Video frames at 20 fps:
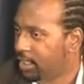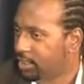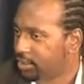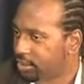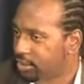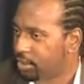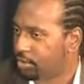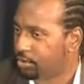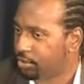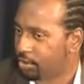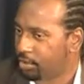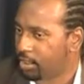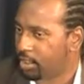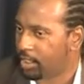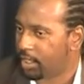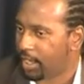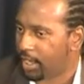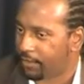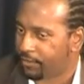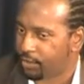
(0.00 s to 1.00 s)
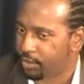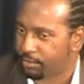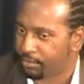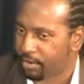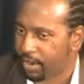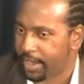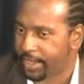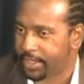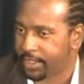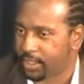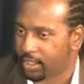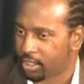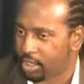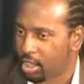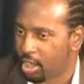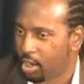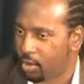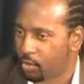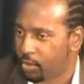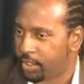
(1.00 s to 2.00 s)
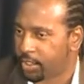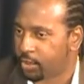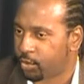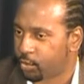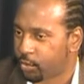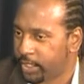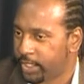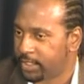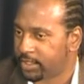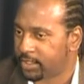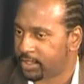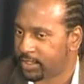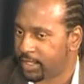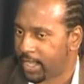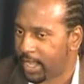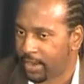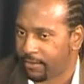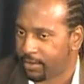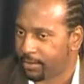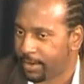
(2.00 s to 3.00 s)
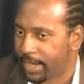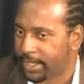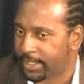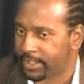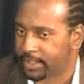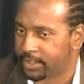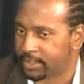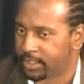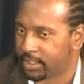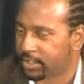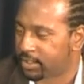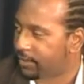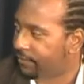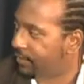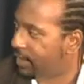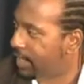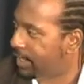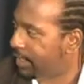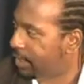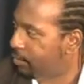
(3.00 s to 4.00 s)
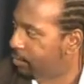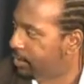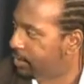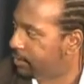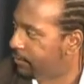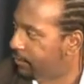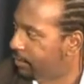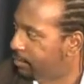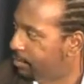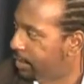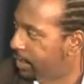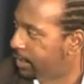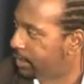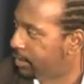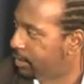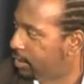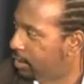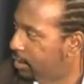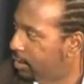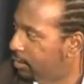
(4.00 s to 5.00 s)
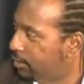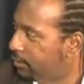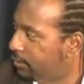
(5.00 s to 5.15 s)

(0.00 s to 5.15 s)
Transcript: So if you're breaking the law with a reason, everybody can justify their reason for breaking the law.